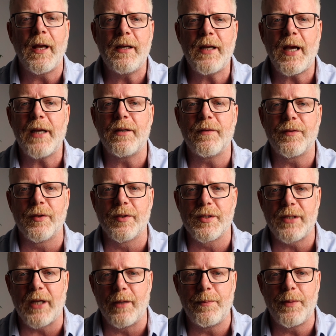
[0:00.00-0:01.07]
And 9 of those
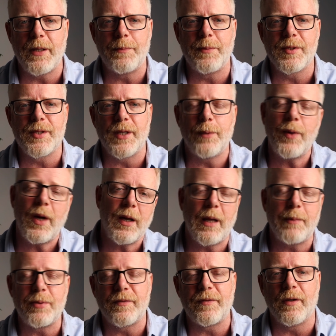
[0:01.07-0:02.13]
10 people said, well,
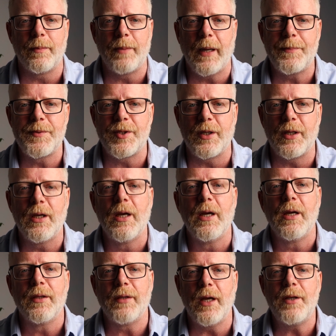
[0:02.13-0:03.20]
I prefer Pepsi.
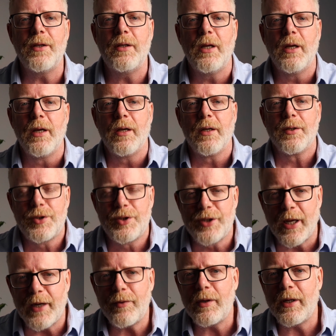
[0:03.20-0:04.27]
Then
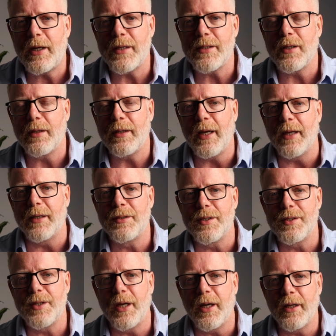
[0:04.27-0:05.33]
generalizing that to
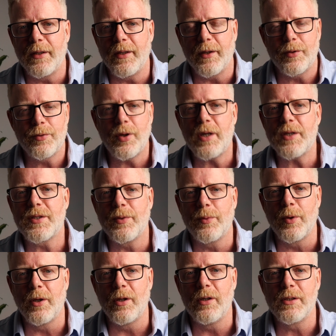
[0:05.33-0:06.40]
say that across the
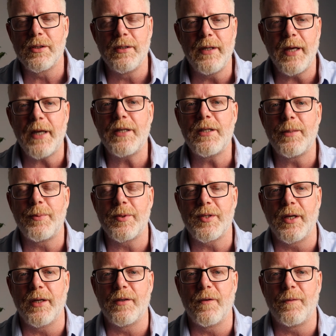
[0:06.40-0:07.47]
world
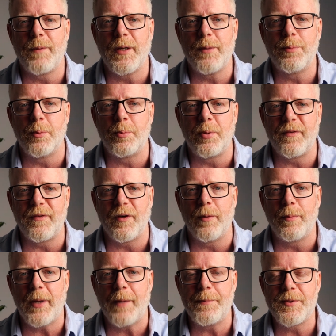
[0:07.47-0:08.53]
90% of people
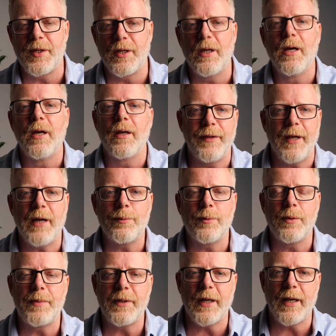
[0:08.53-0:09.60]
prefer Pepsi, that
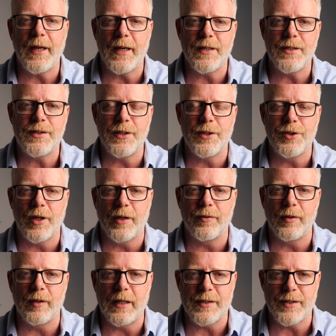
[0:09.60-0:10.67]
would be a hasty
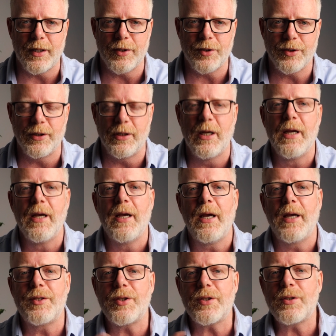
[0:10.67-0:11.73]
generalization.
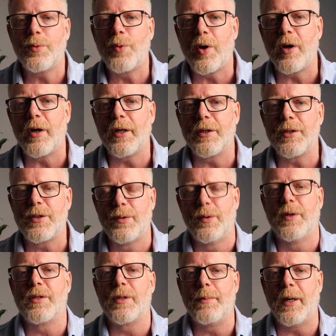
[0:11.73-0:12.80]
It's just a warning
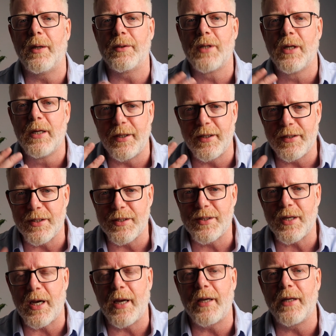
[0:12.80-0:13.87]
to us about the
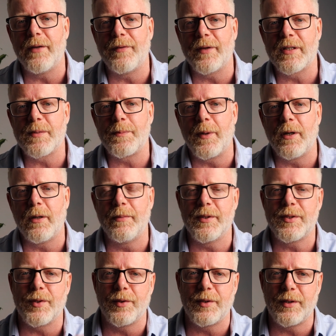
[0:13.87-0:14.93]
design of
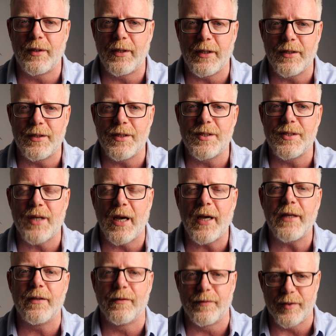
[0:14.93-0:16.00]
experiments or the
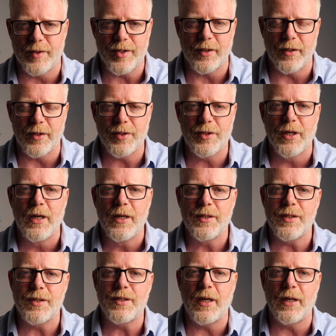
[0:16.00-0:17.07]
design of research
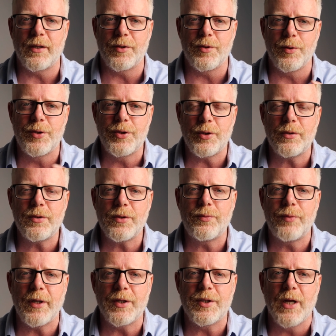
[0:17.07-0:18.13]
to say that you shouldn't
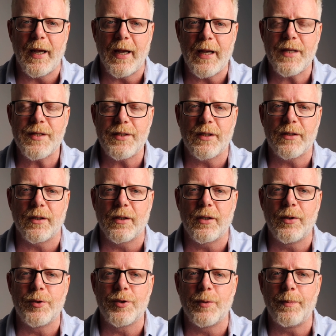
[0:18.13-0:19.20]
reach a hasty
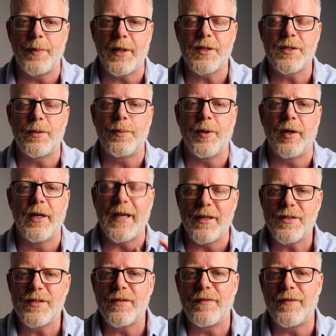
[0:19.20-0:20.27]
conclusion based upon
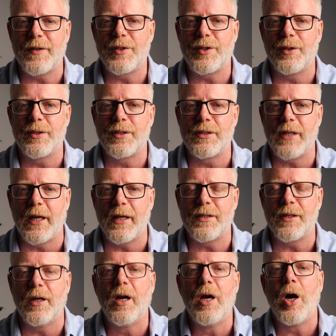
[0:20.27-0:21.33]
insufficient
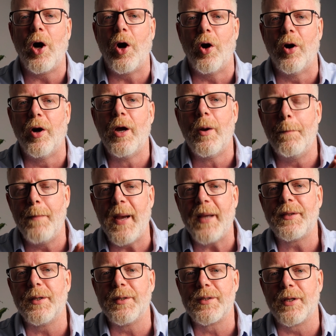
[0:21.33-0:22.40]
data or
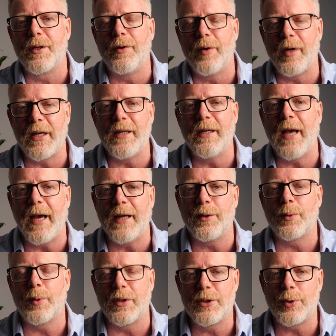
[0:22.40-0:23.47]
methods that are
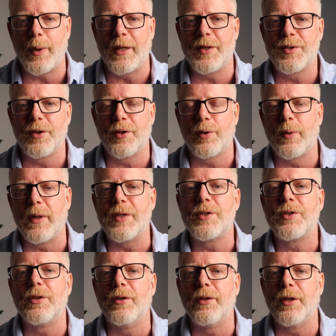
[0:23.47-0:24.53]
inadequate to answer the
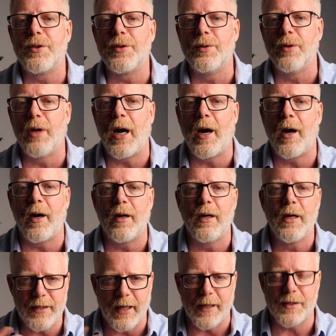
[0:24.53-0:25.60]
question that you are
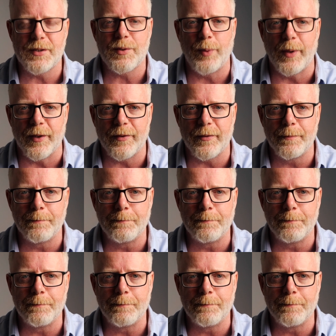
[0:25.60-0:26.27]
tasked with.